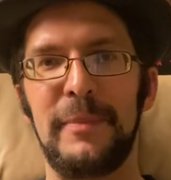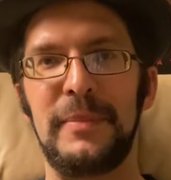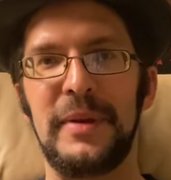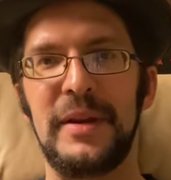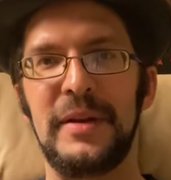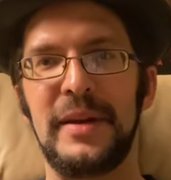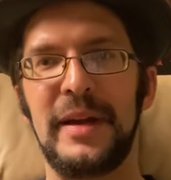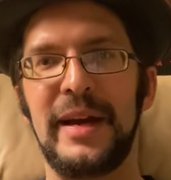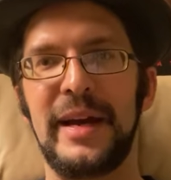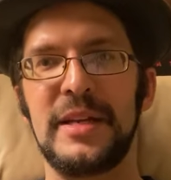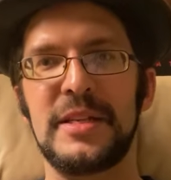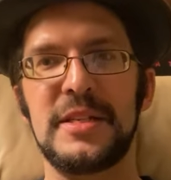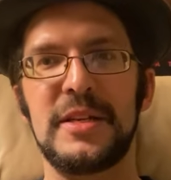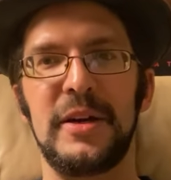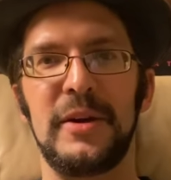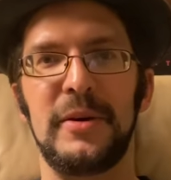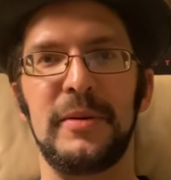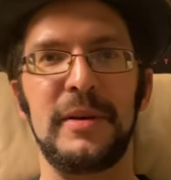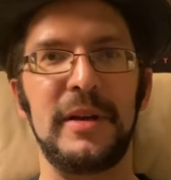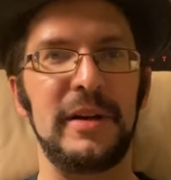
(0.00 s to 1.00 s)
been nice,
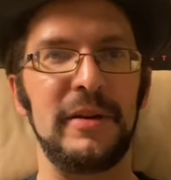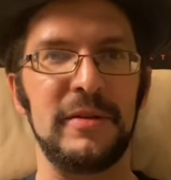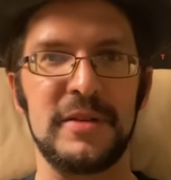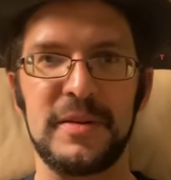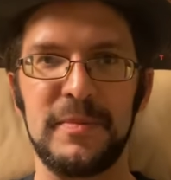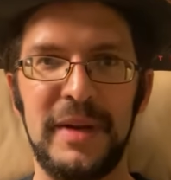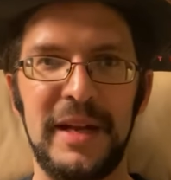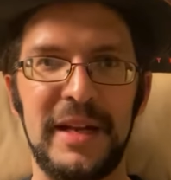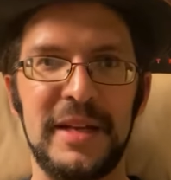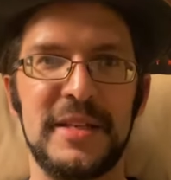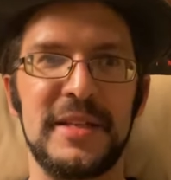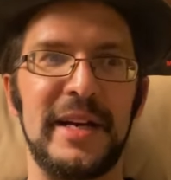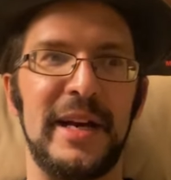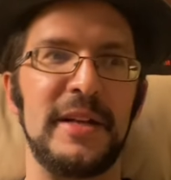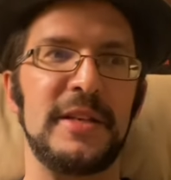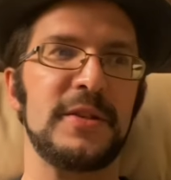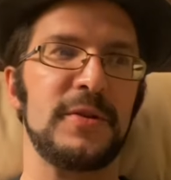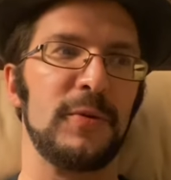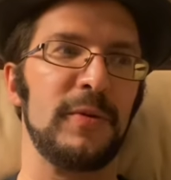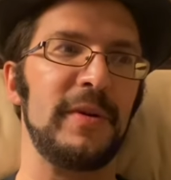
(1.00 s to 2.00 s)
hear some
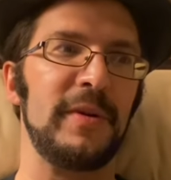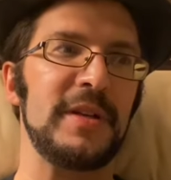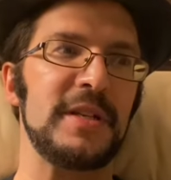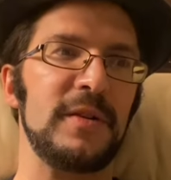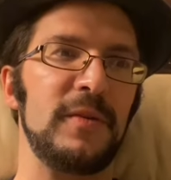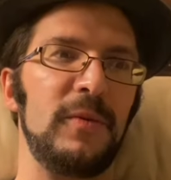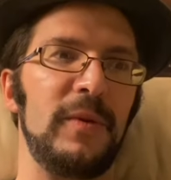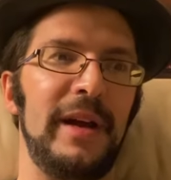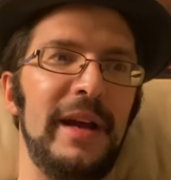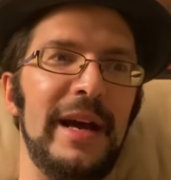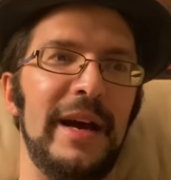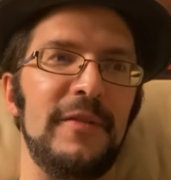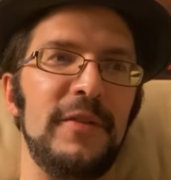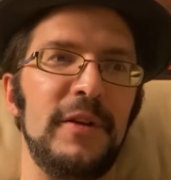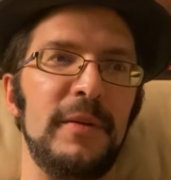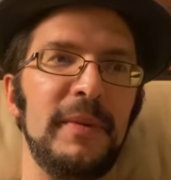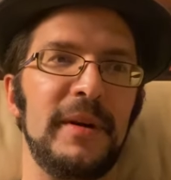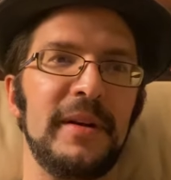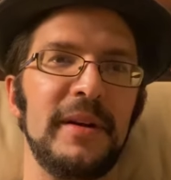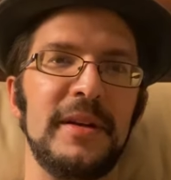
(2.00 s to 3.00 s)
inside stories and what have
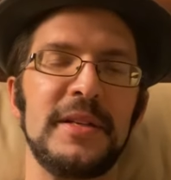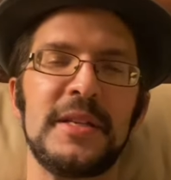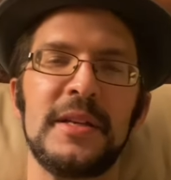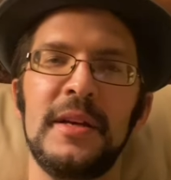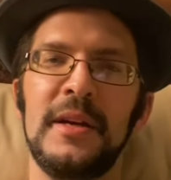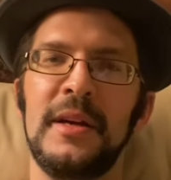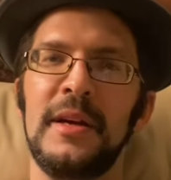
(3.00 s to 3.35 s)
you, because